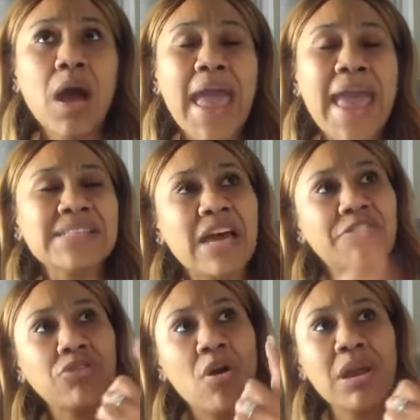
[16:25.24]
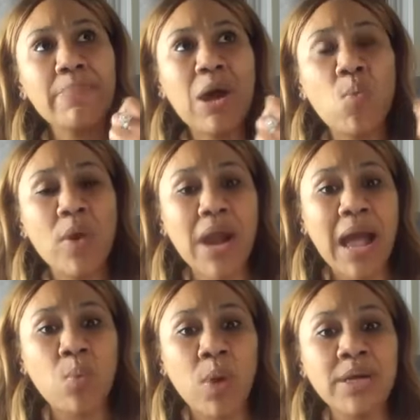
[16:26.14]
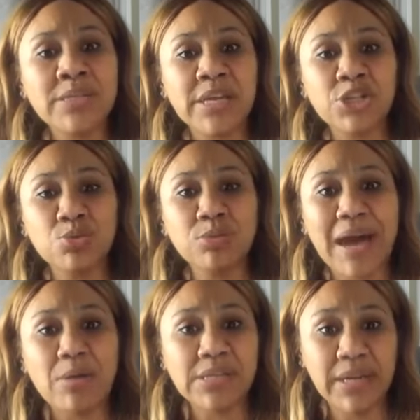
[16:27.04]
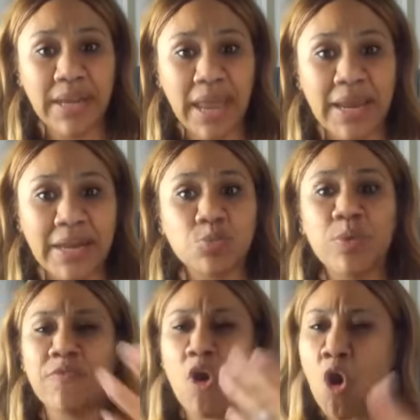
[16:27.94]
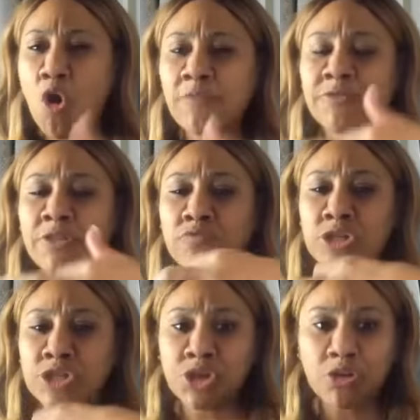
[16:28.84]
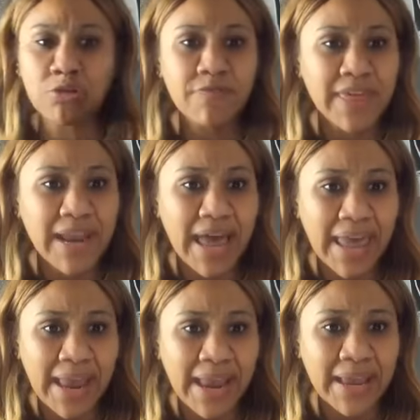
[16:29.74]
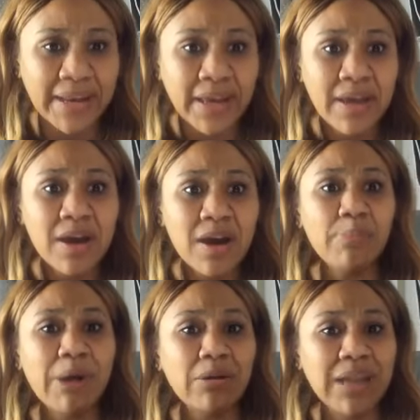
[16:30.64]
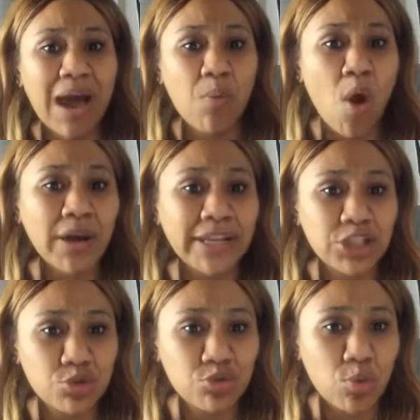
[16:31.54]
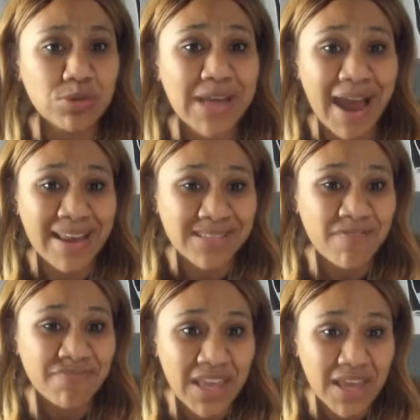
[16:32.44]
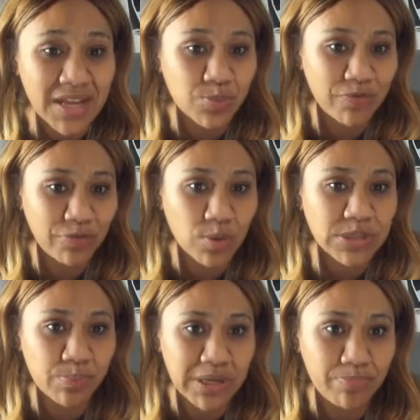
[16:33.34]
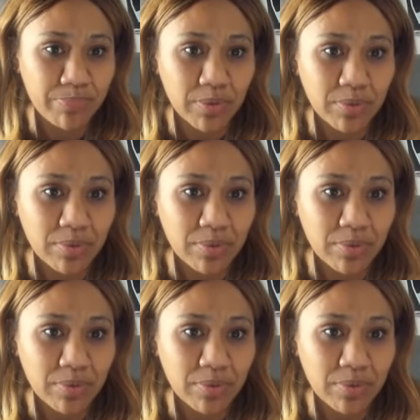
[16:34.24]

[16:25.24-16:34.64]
as I thought about where I was in 2008 with all of the reserve that I had about not wanting to do those kinds of things with those people,